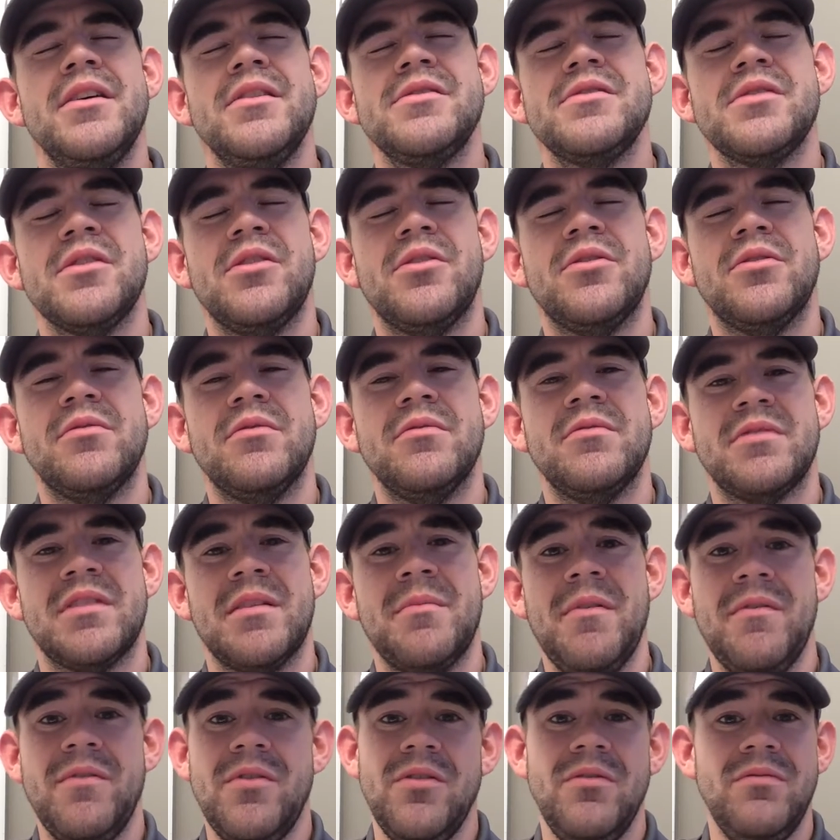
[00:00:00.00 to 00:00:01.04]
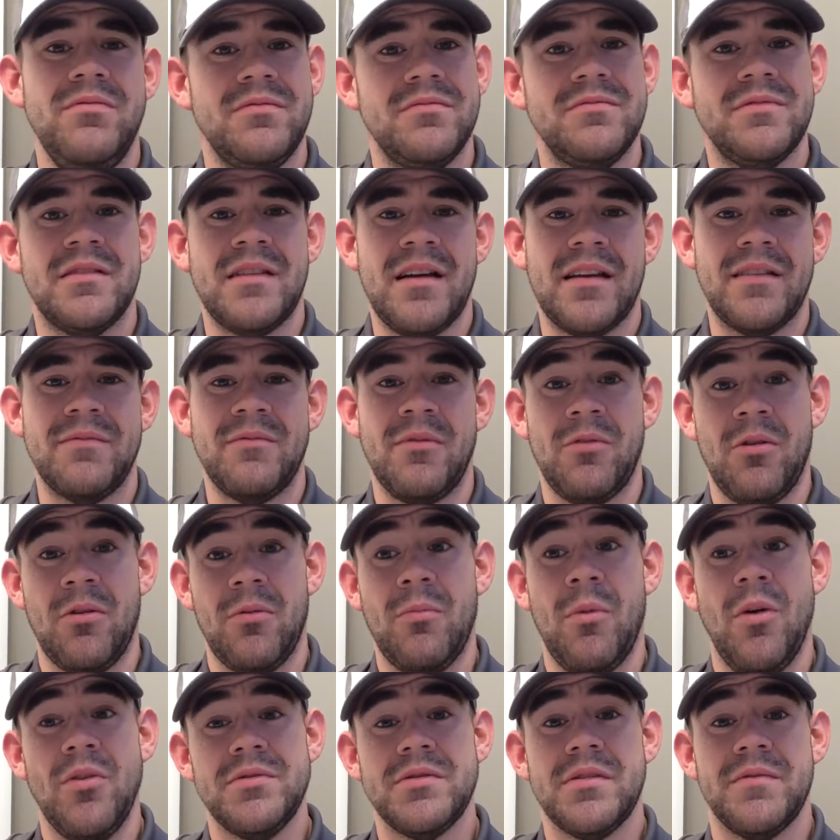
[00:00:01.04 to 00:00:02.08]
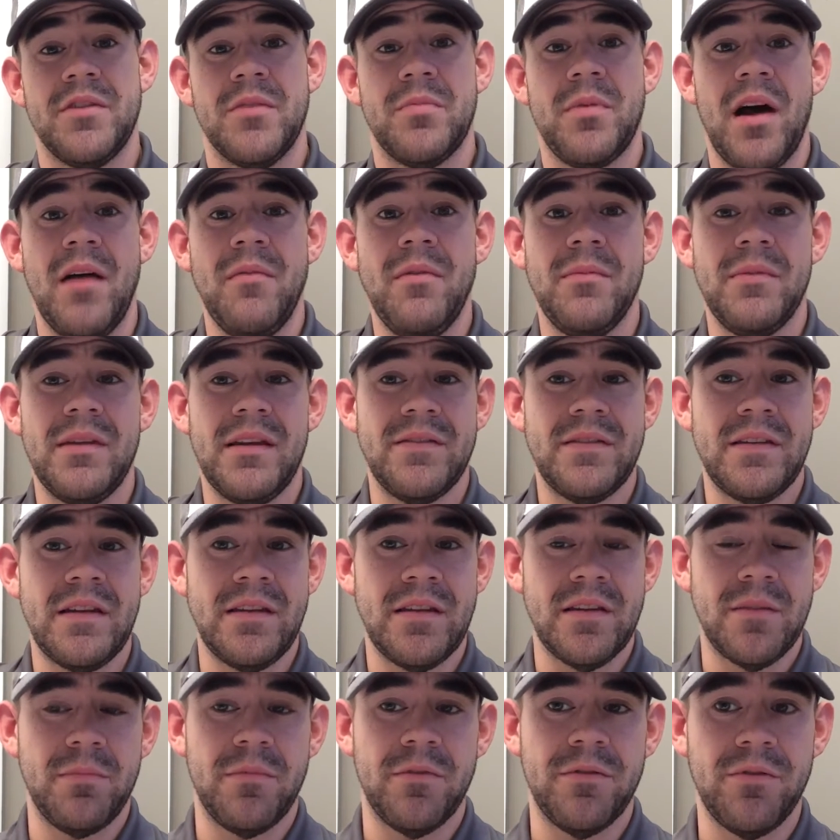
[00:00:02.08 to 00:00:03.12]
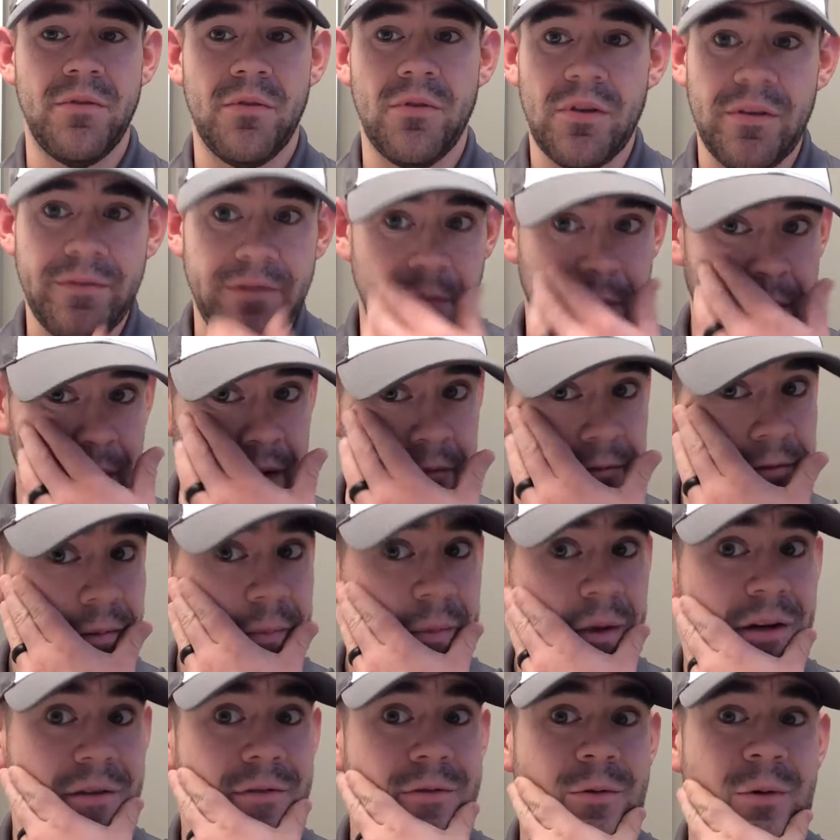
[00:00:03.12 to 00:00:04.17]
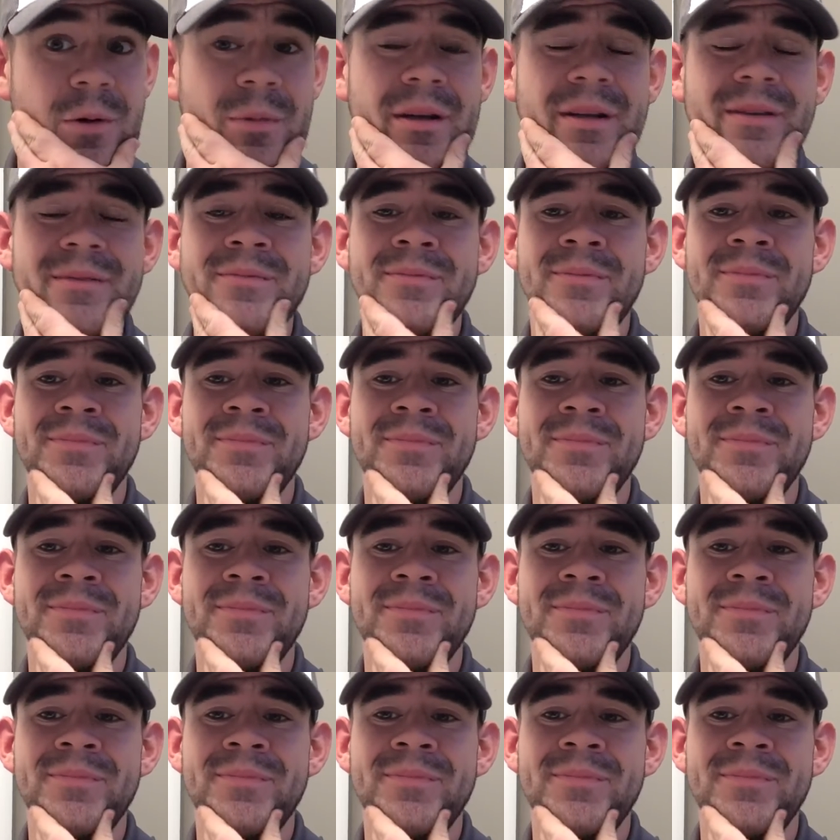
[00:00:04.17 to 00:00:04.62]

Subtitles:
So some of you, well, most of you probably have seen this before if you played football for me.